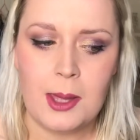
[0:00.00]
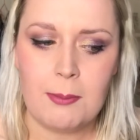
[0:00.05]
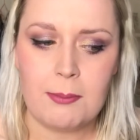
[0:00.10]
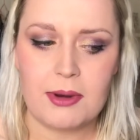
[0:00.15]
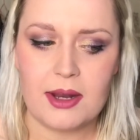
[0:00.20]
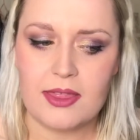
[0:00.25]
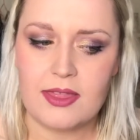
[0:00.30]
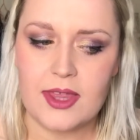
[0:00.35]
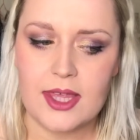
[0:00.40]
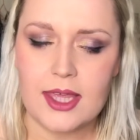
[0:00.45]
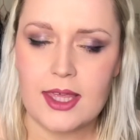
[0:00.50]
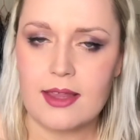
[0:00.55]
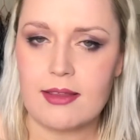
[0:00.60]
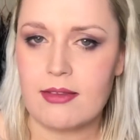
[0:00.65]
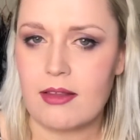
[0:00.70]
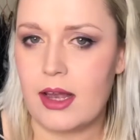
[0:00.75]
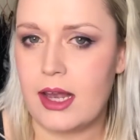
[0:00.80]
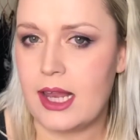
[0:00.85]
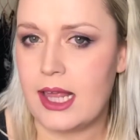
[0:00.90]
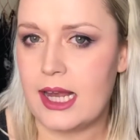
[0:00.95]
But I think
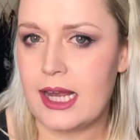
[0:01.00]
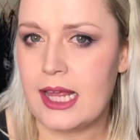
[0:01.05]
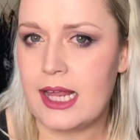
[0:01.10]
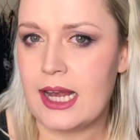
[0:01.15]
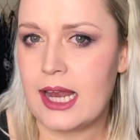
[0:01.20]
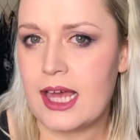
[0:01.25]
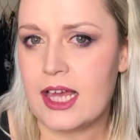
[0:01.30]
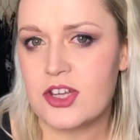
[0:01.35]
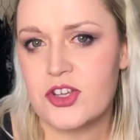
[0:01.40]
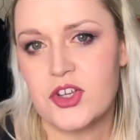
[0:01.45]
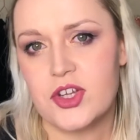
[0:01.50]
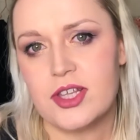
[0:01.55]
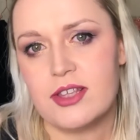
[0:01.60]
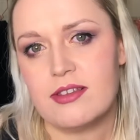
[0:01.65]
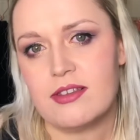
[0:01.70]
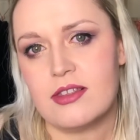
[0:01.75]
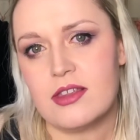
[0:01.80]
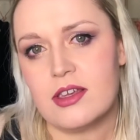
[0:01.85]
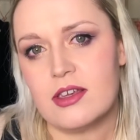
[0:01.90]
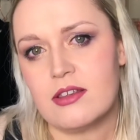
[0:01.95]
it's Lily
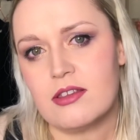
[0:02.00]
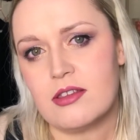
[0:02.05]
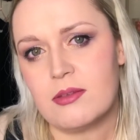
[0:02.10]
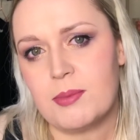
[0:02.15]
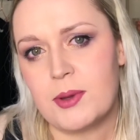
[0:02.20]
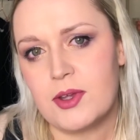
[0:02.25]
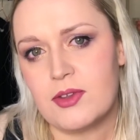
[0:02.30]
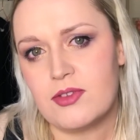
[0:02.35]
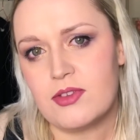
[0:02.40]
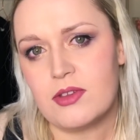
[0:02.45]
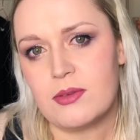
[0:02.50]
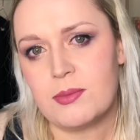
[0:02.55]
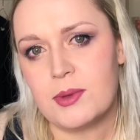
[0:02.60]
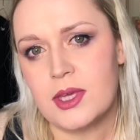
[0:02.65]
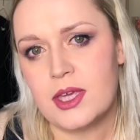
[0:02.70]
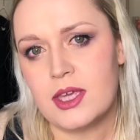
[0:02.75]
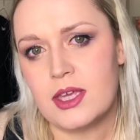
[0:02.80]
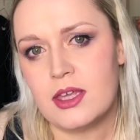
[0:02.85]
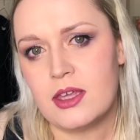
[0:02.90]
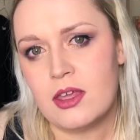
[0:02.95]
lashes that are supposed to
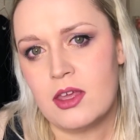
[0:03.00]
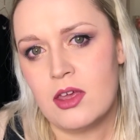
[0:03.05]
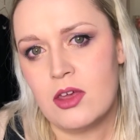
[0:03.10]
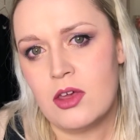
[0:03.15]
be